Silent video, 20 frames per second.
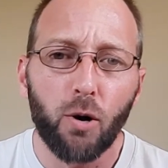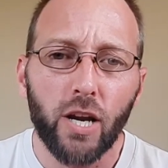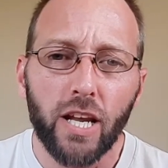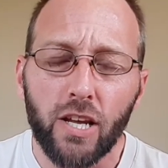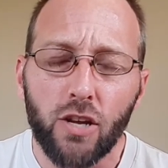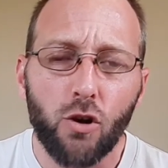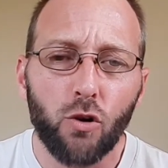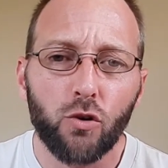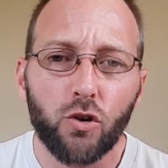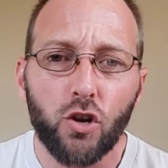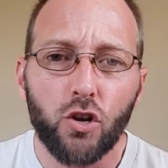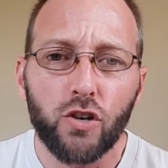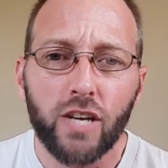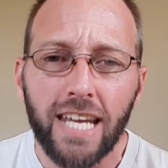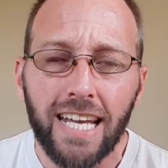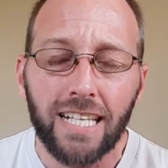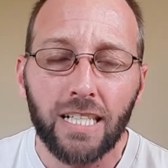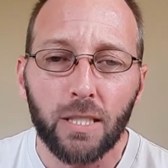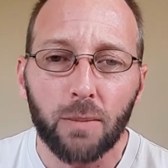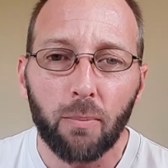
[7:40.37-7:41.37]
putting your
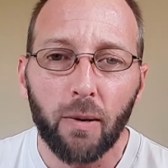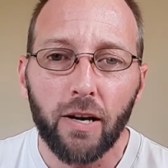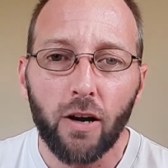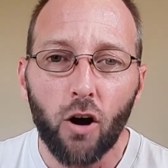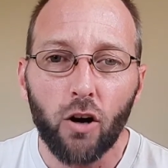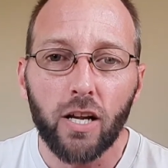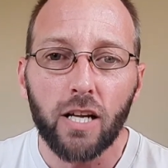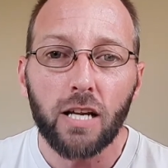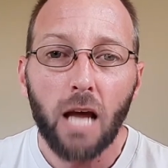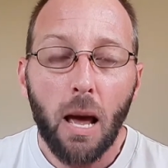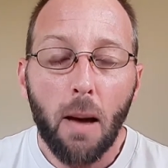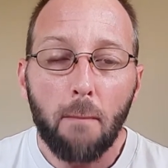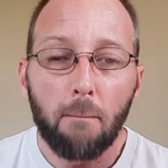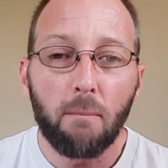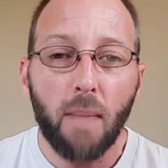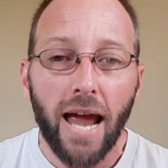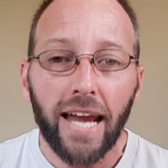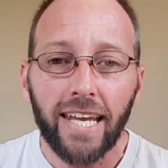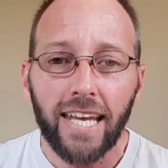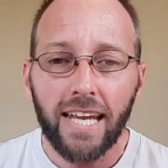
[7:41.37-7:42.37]
unique spin on it,
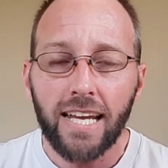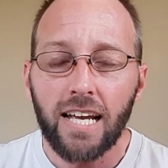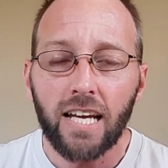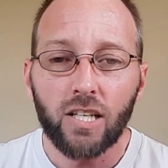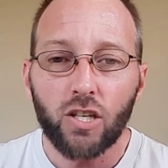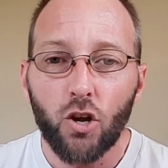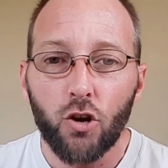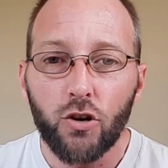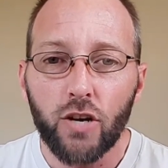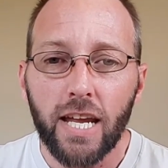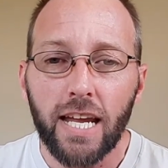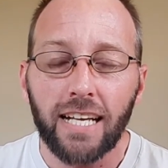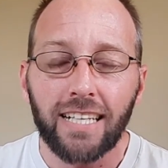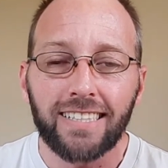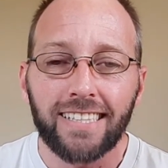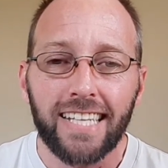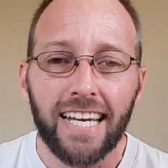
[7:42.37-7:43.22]
making it unique.